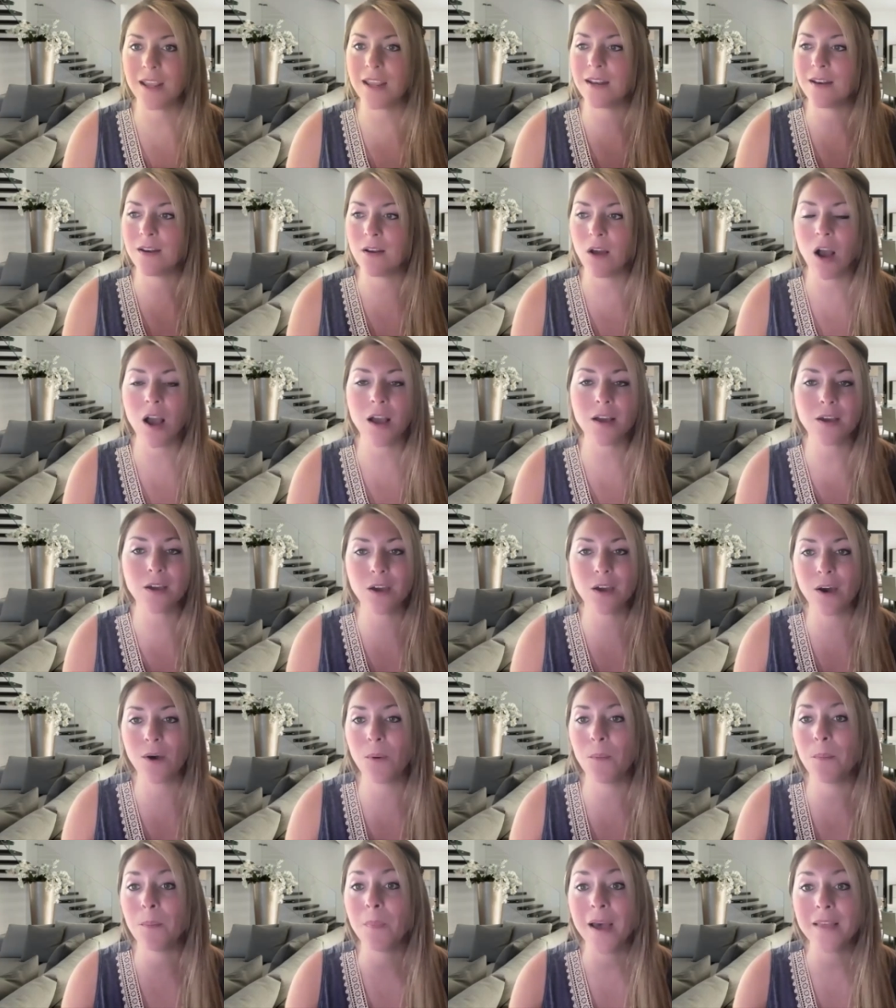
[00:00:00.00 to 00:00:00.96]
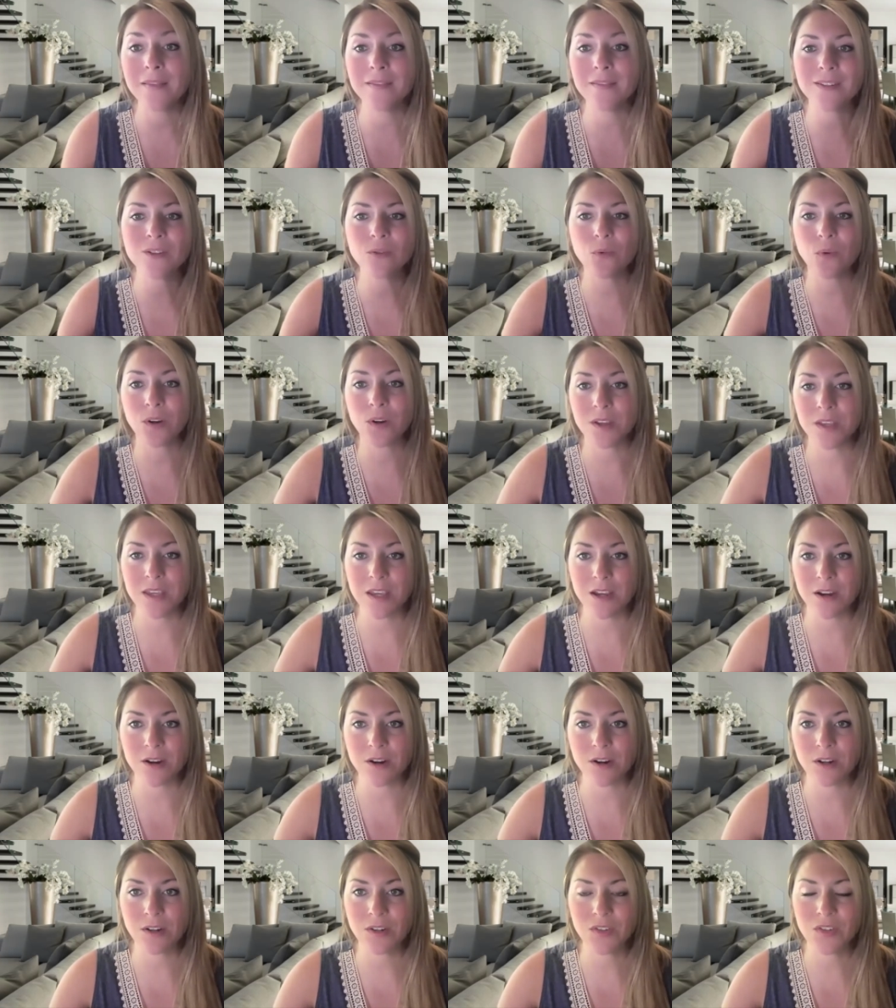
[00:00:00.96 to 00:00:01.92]
and not go months or
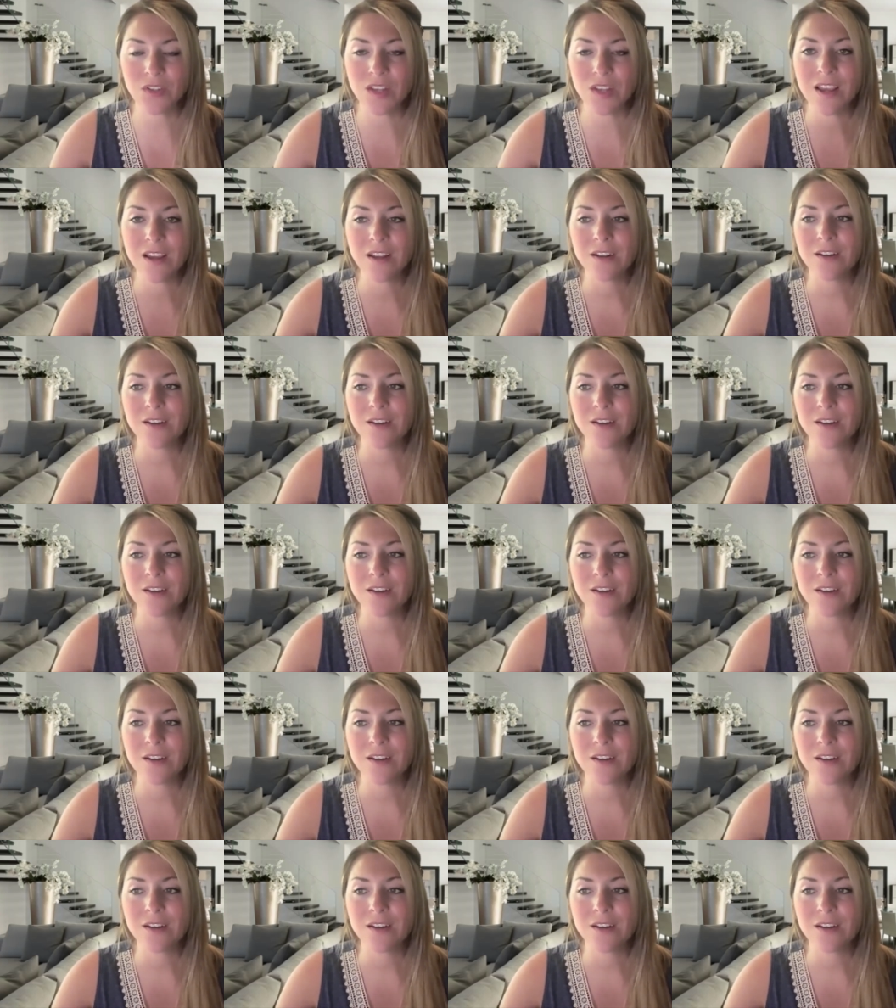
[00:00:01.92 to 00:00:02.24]
years